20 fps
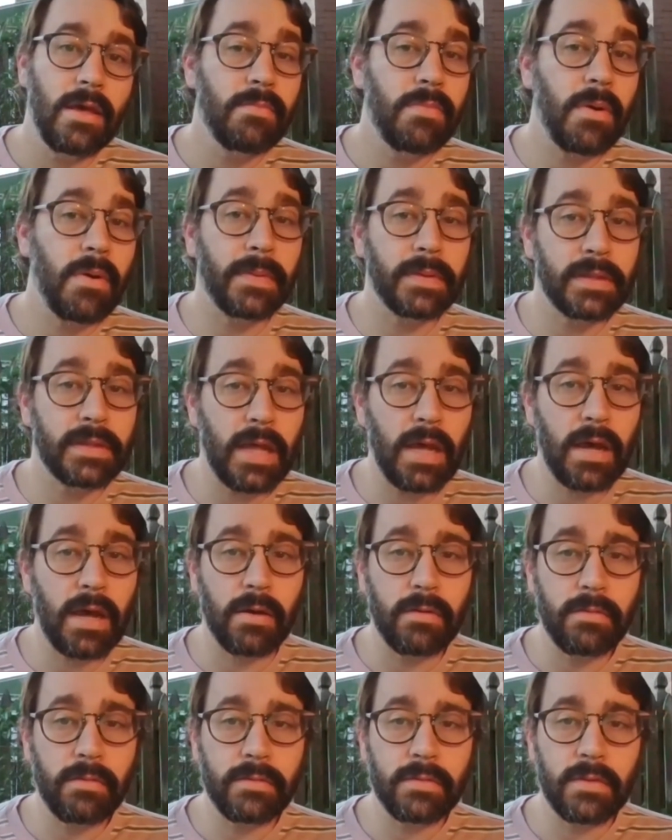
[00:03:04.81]
But
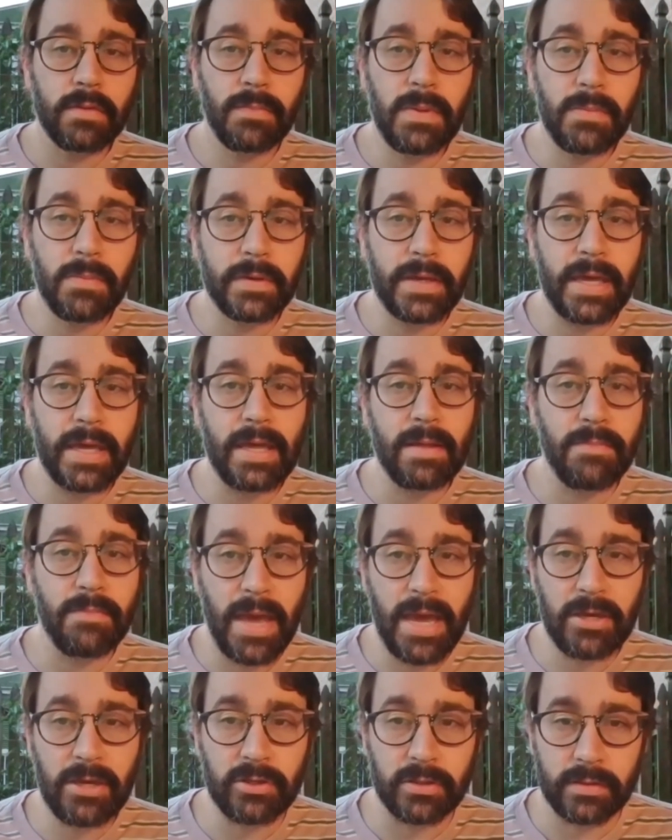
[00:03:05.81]
below, the people get
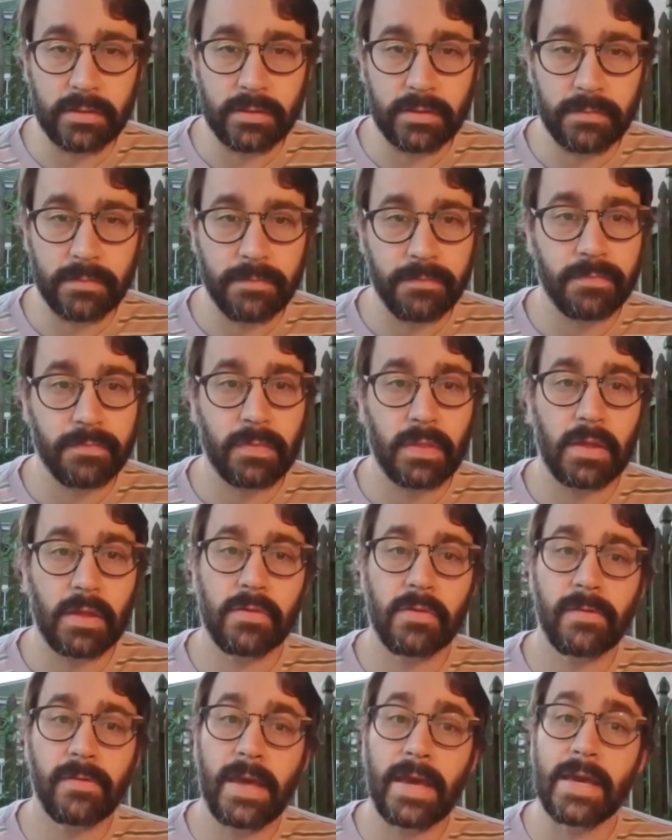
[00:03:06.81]
impatient,
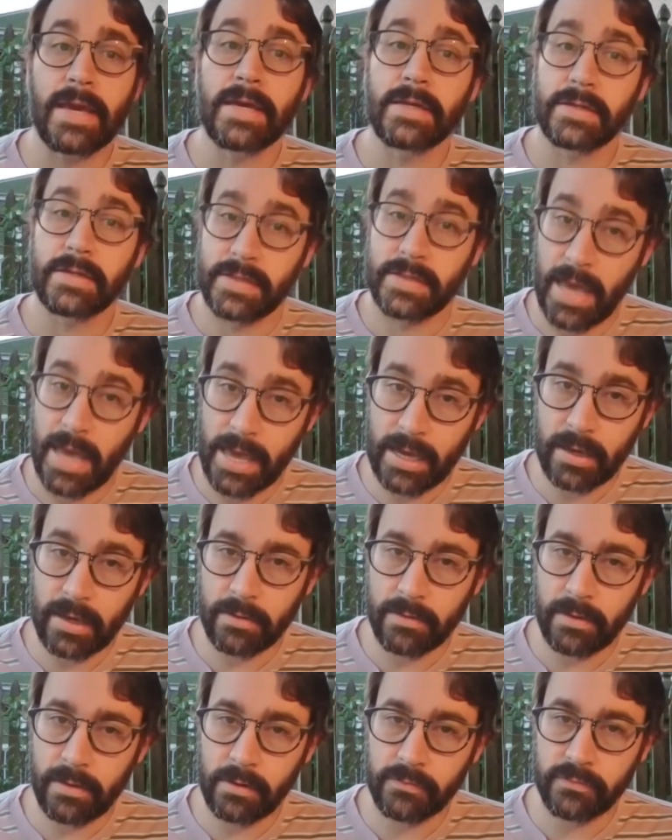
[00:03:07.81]
so they take
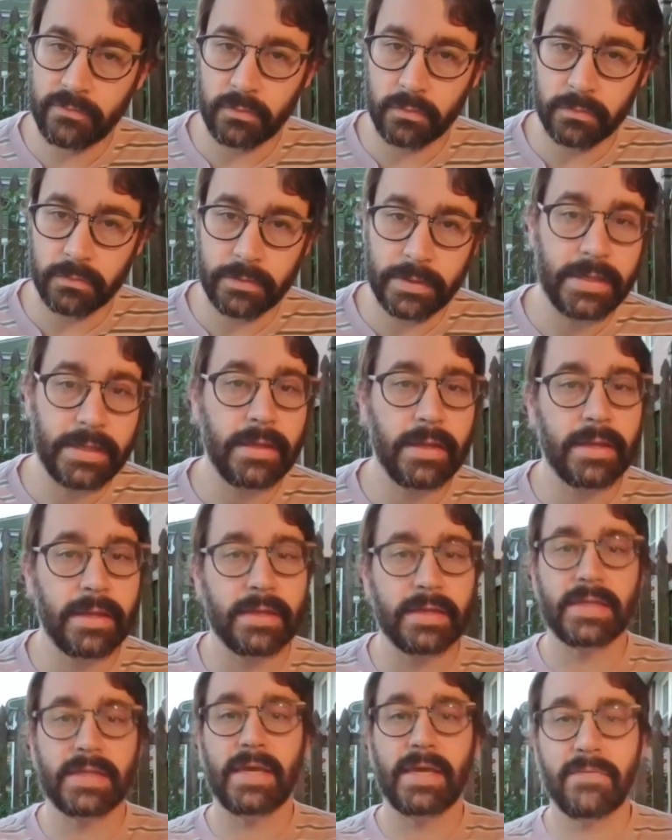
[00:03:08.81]
their jewelry
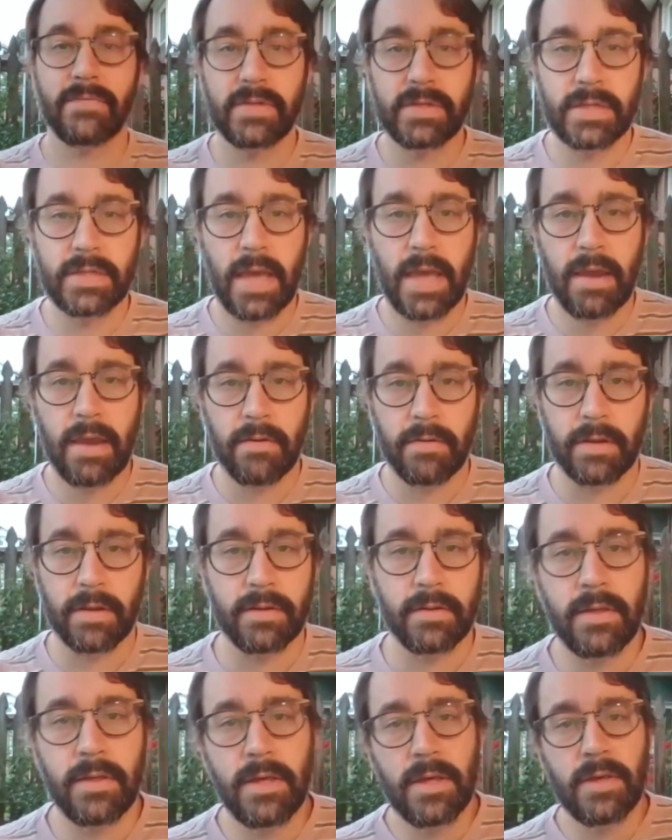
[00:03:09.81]
and give it to Aaron
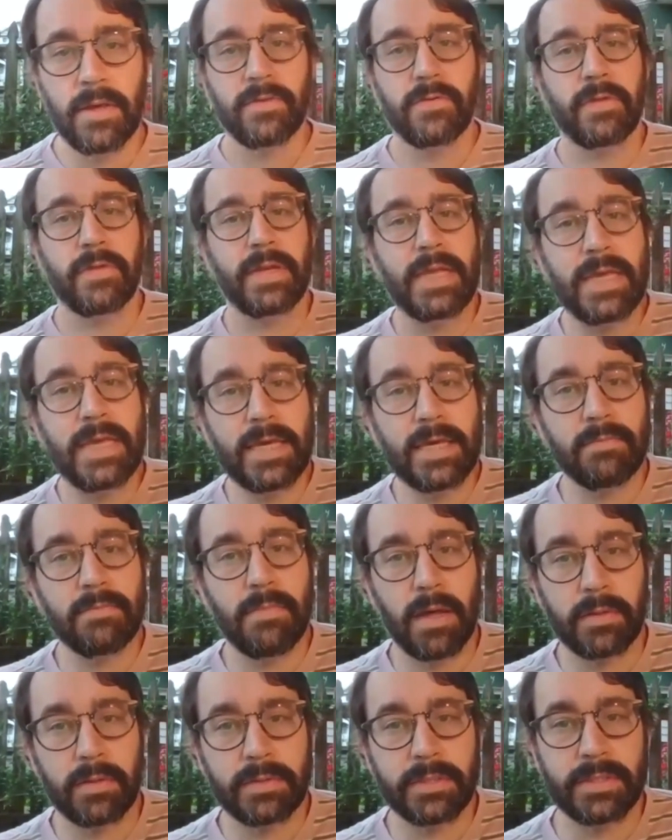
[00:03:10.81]
so that he can
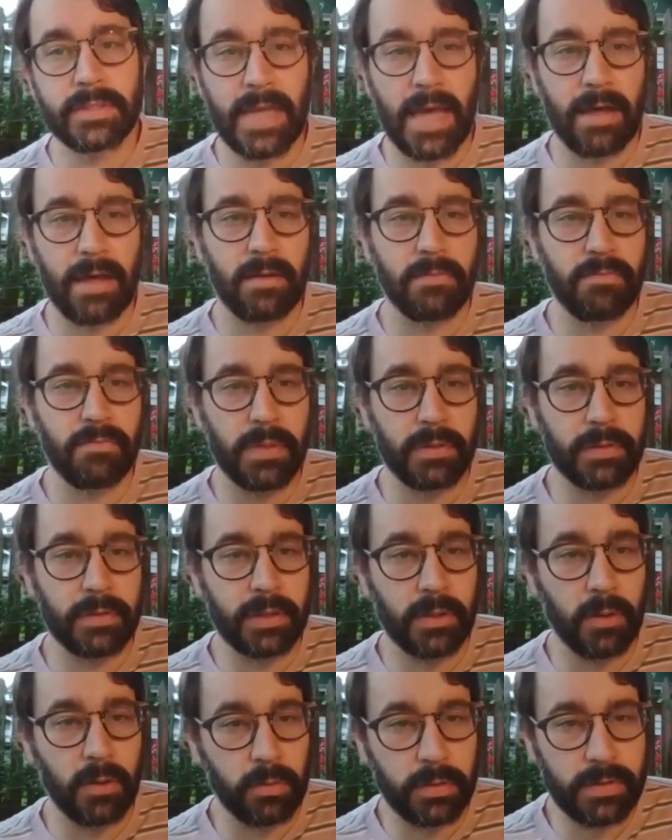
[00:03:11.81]
melt it down and build a
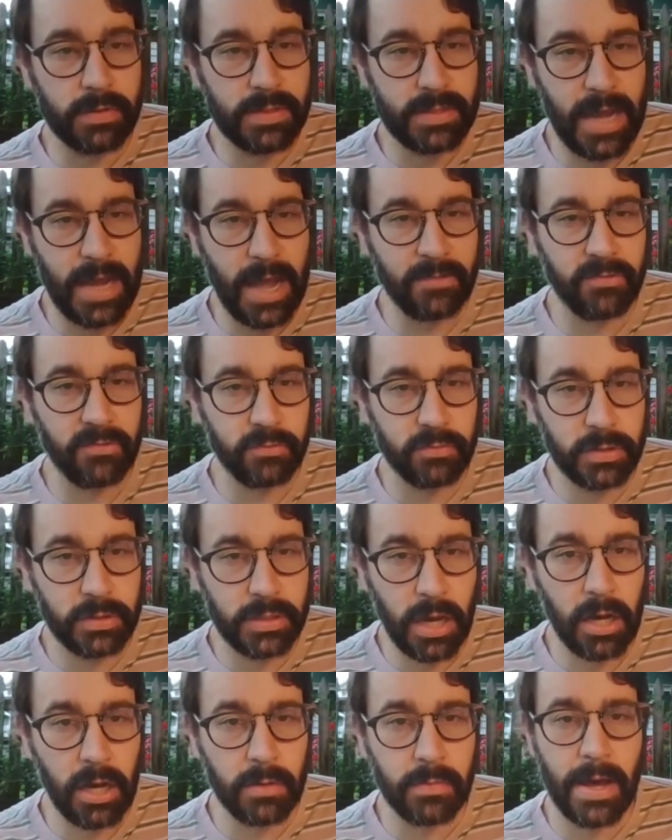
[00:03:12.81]
golden statue to
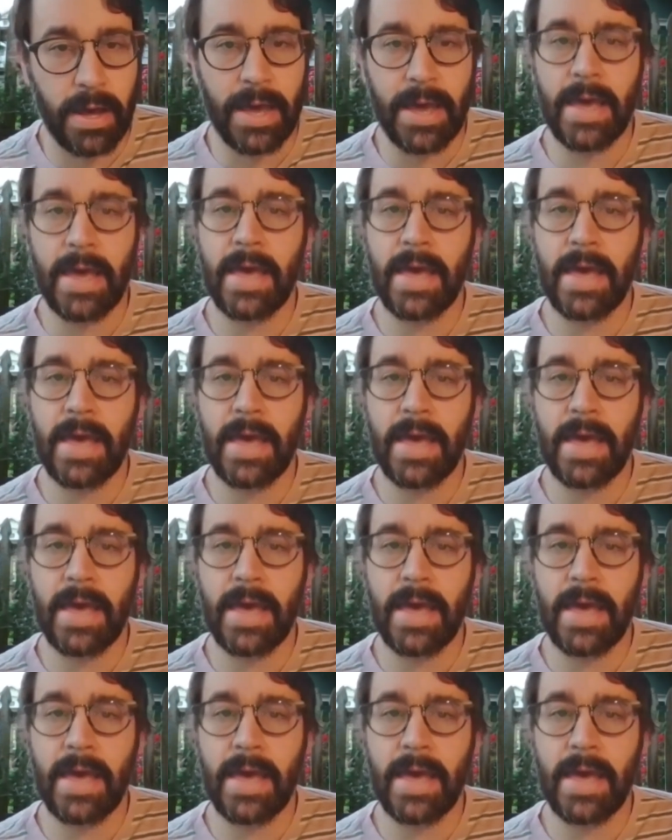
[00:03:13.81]
Yahweh